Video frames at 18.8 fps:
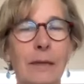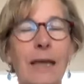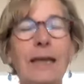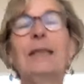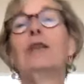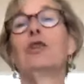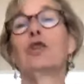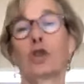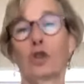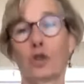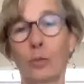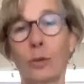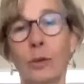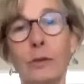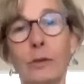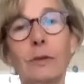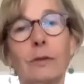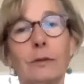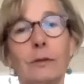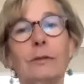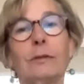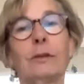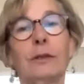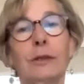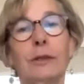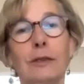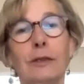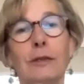any judgment,
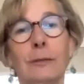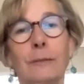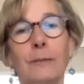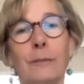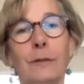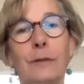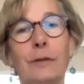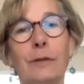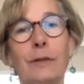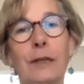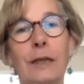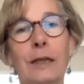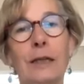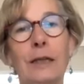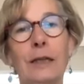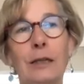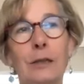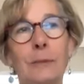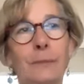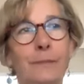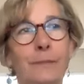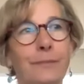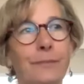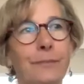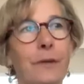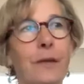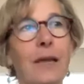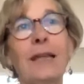indeed.
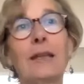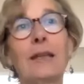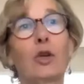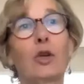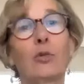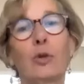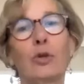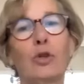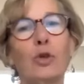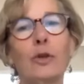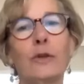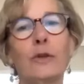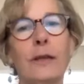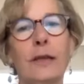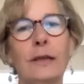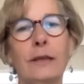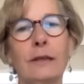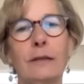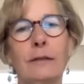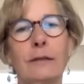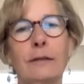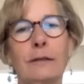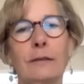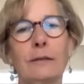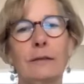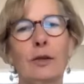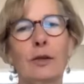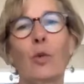I think what you said,
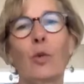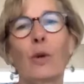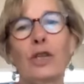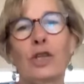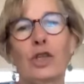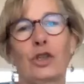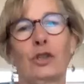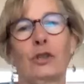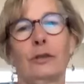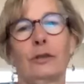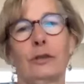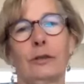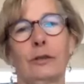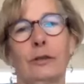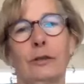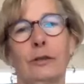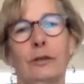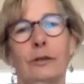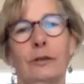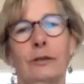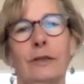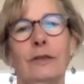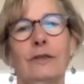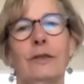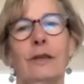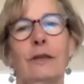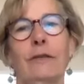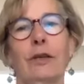the questions,
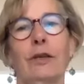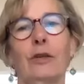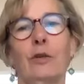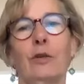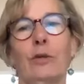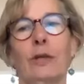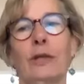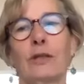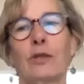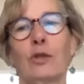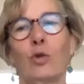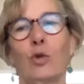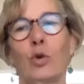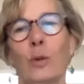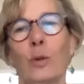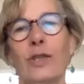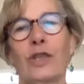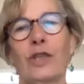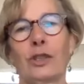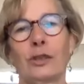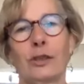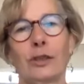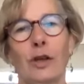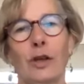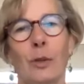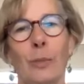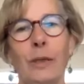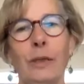if I know there's no questions
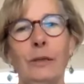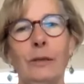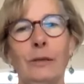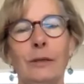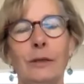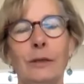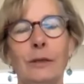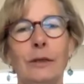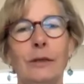coming,